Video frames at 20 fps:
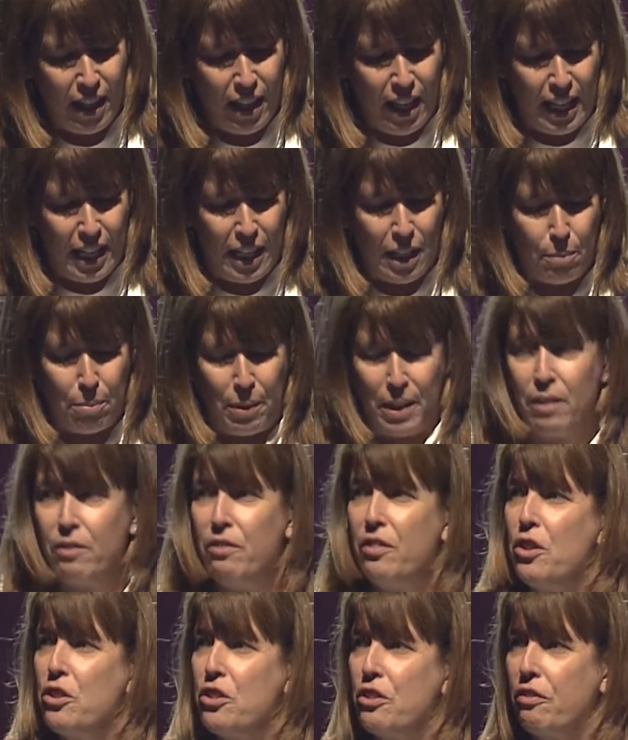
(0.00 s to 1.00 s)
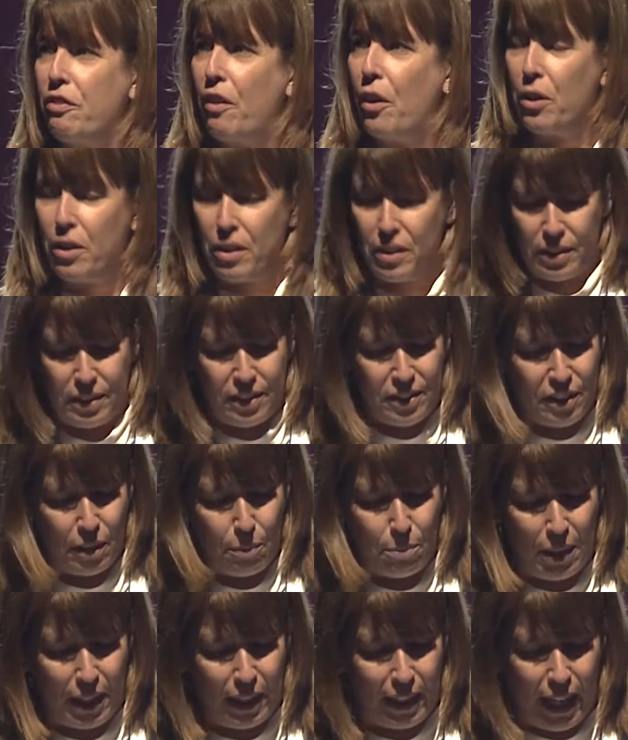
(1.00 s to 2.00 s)
here, being future focused and
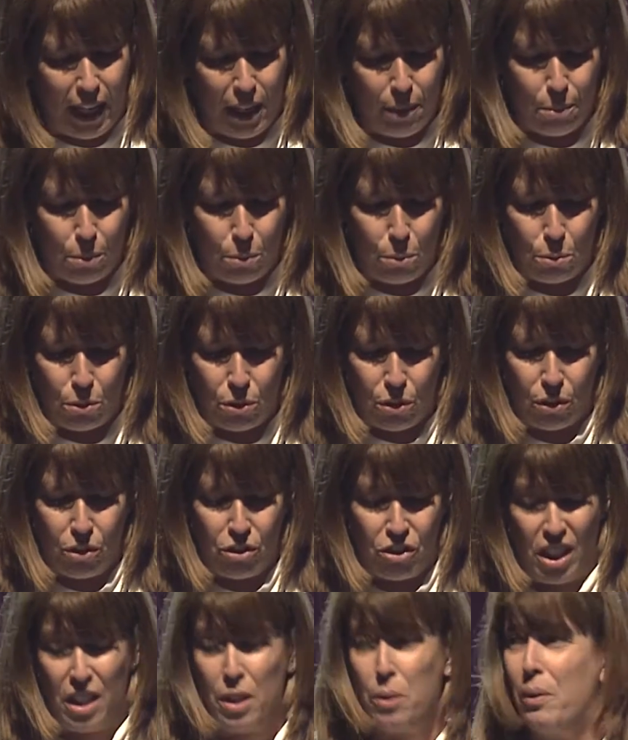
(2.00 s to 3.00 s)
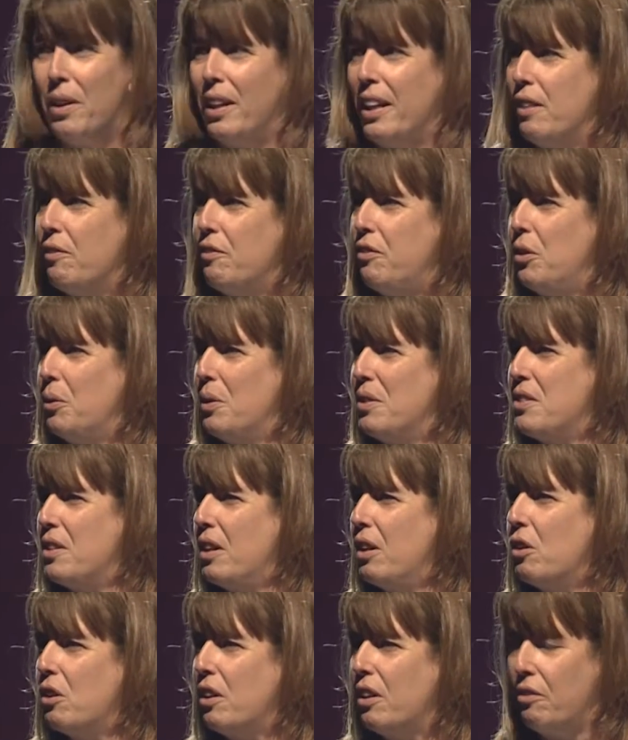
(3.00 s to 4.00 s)
being able to genuinely influence the
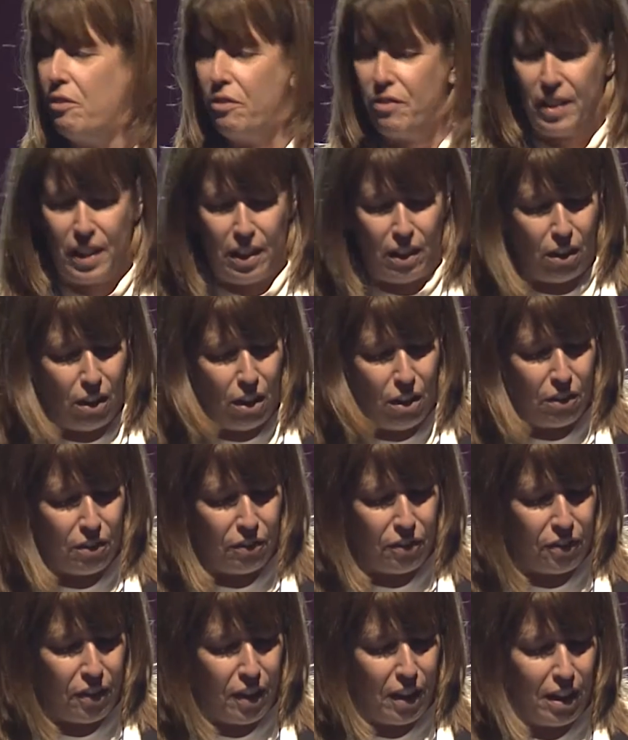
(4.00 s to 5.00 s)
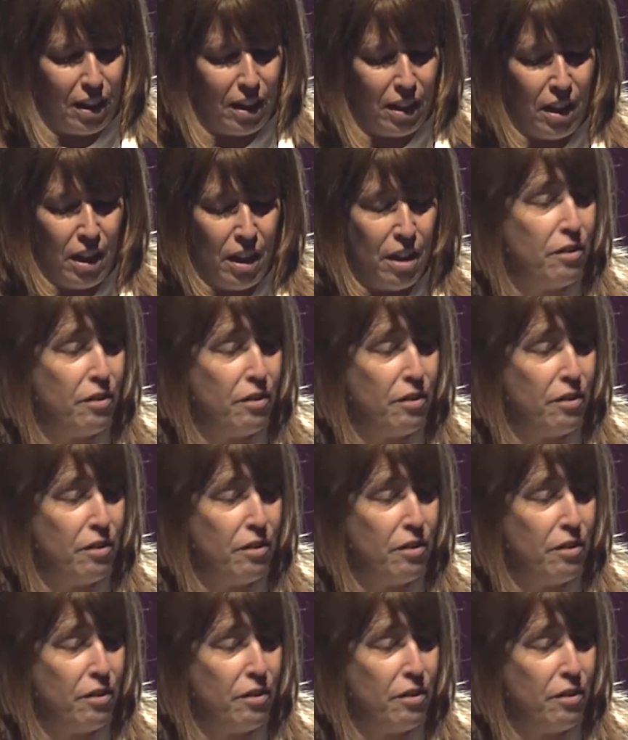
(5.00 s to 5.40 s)
look and feel of the